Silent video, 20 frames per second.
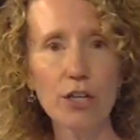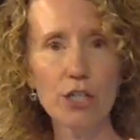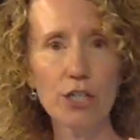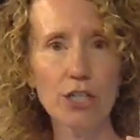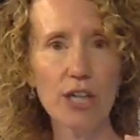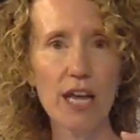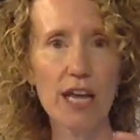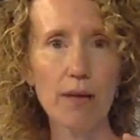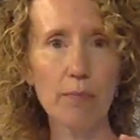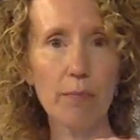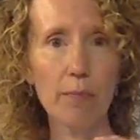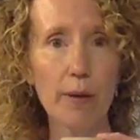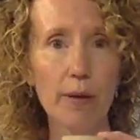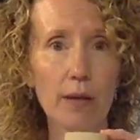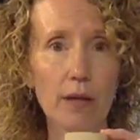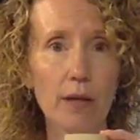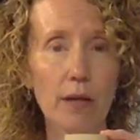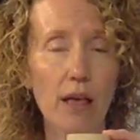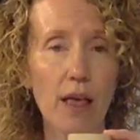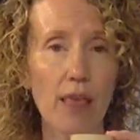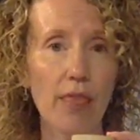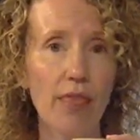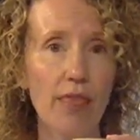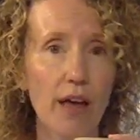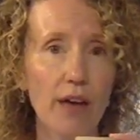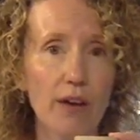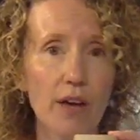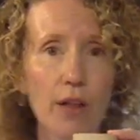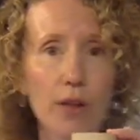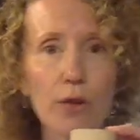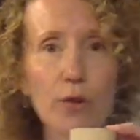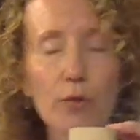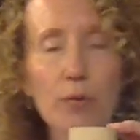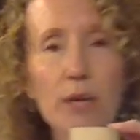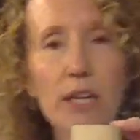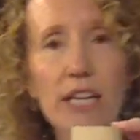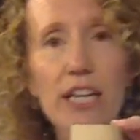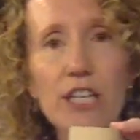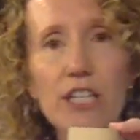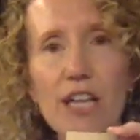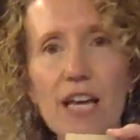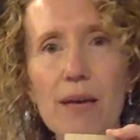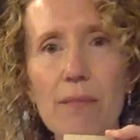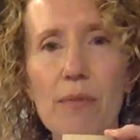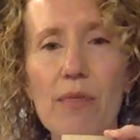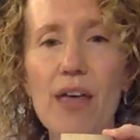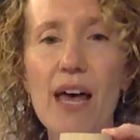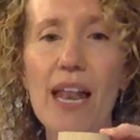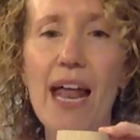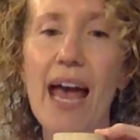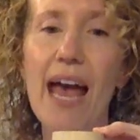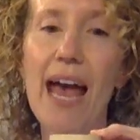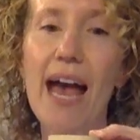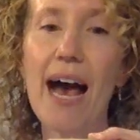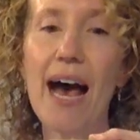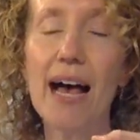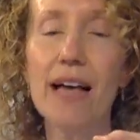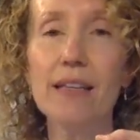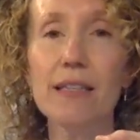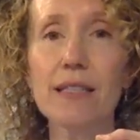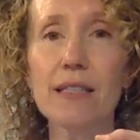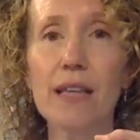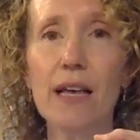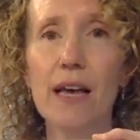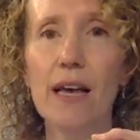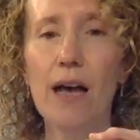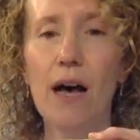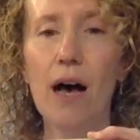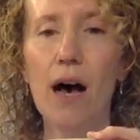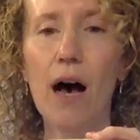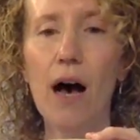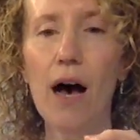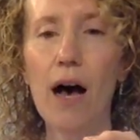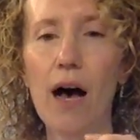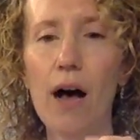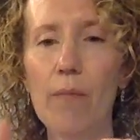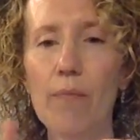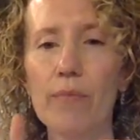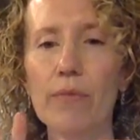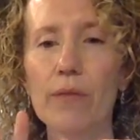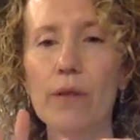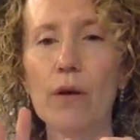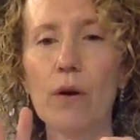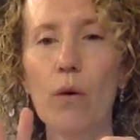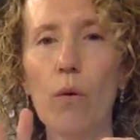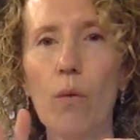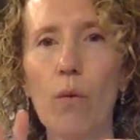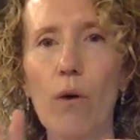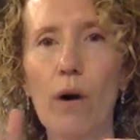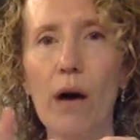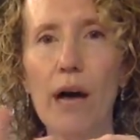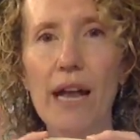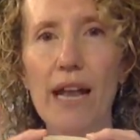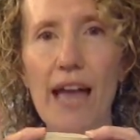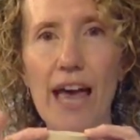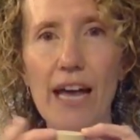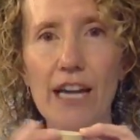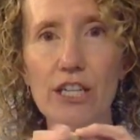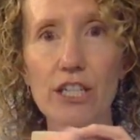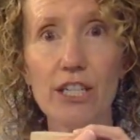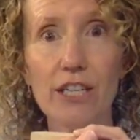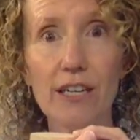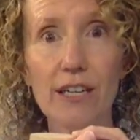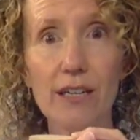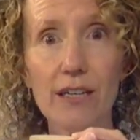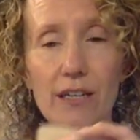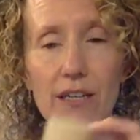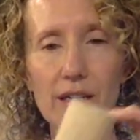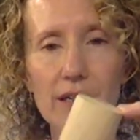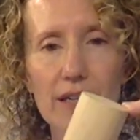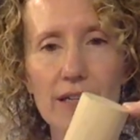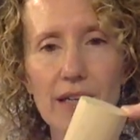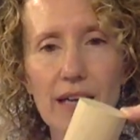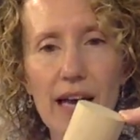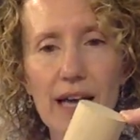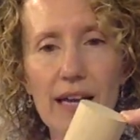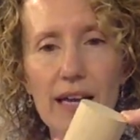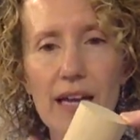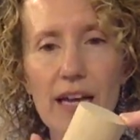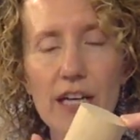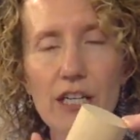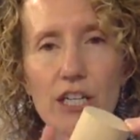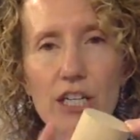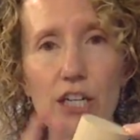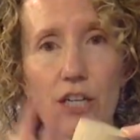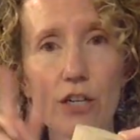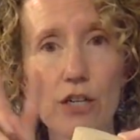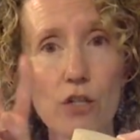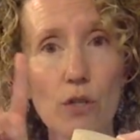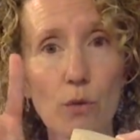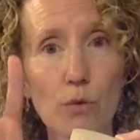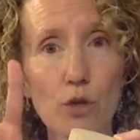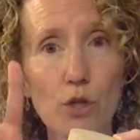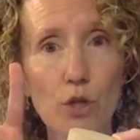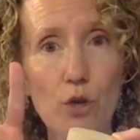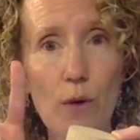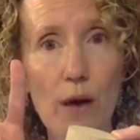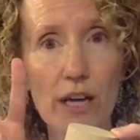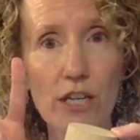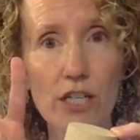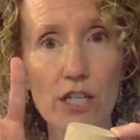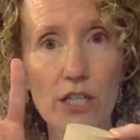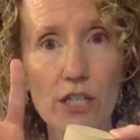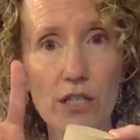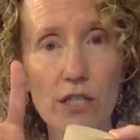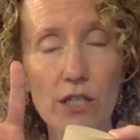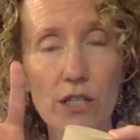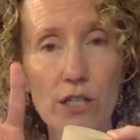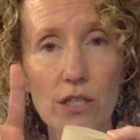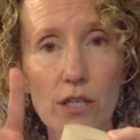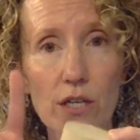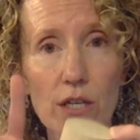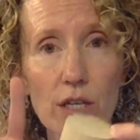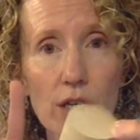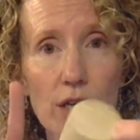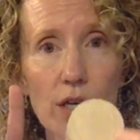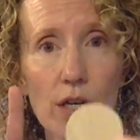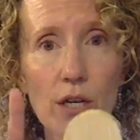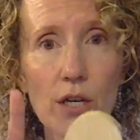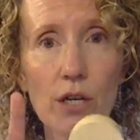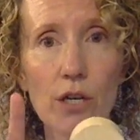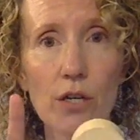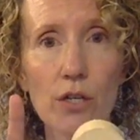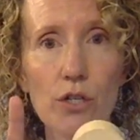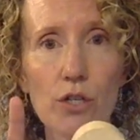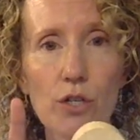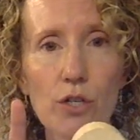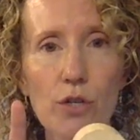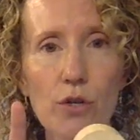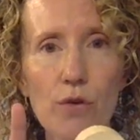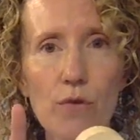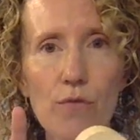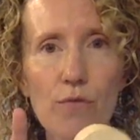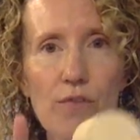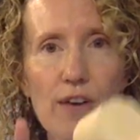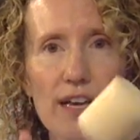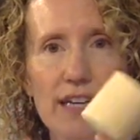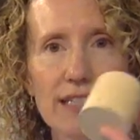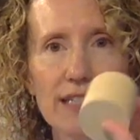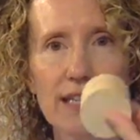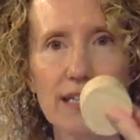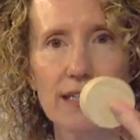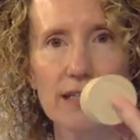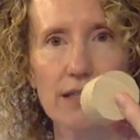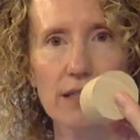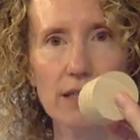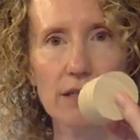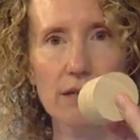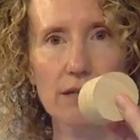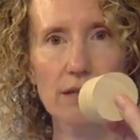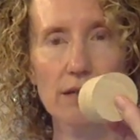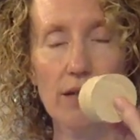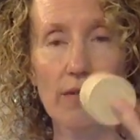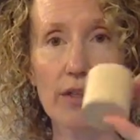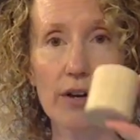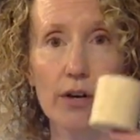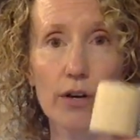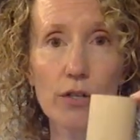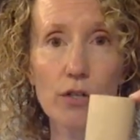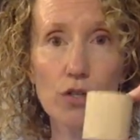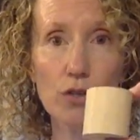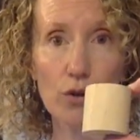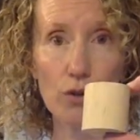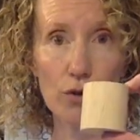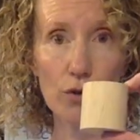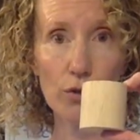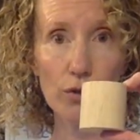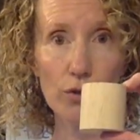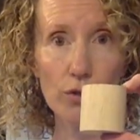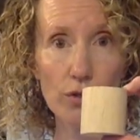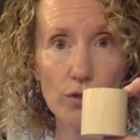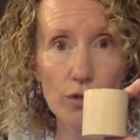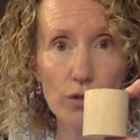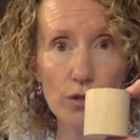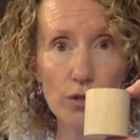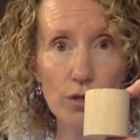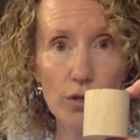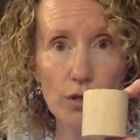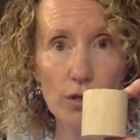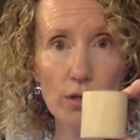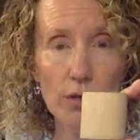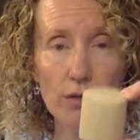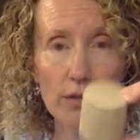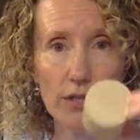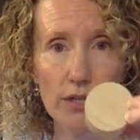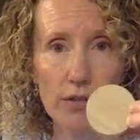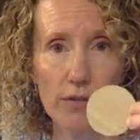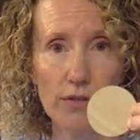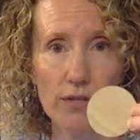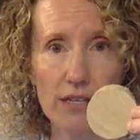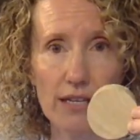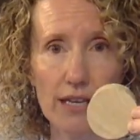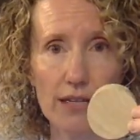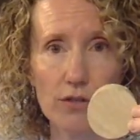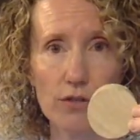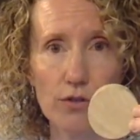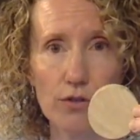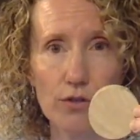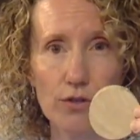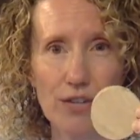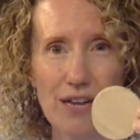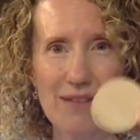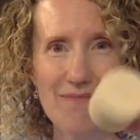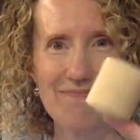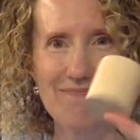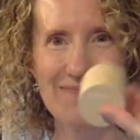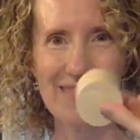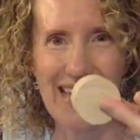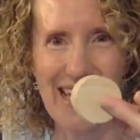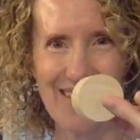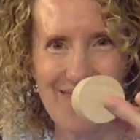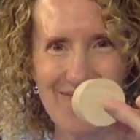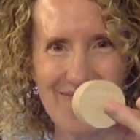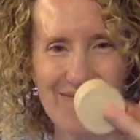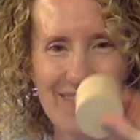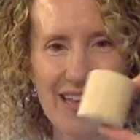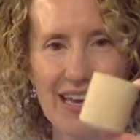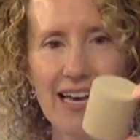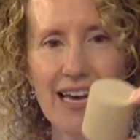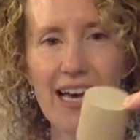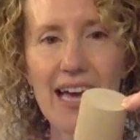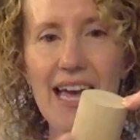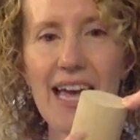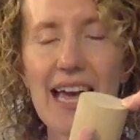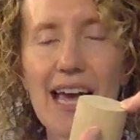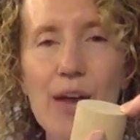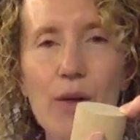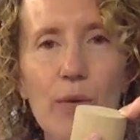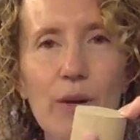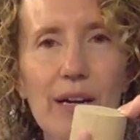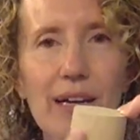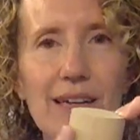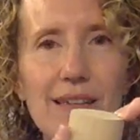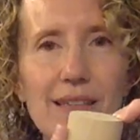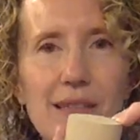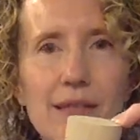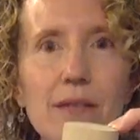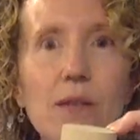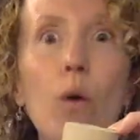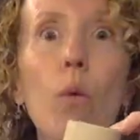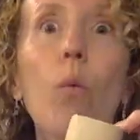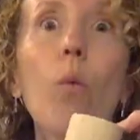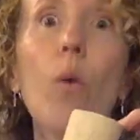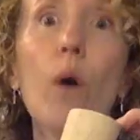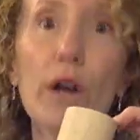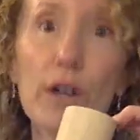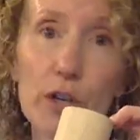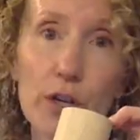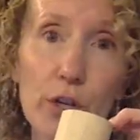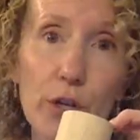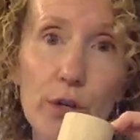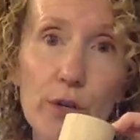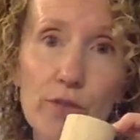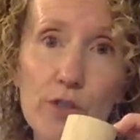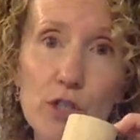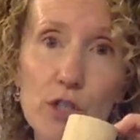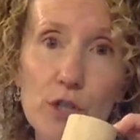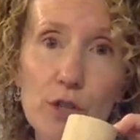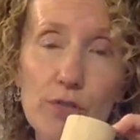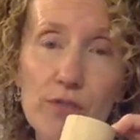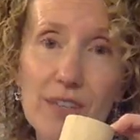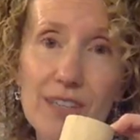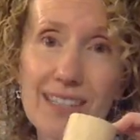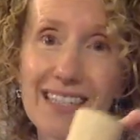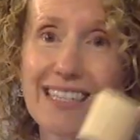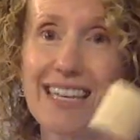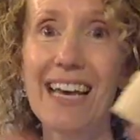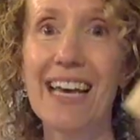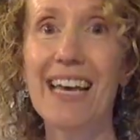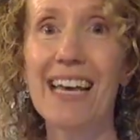shape, another 3D shape that has an edge here and an edge here. So two edges, two faces that are circles. Did you see that circle shape? Yeah. And what else? One curved surface.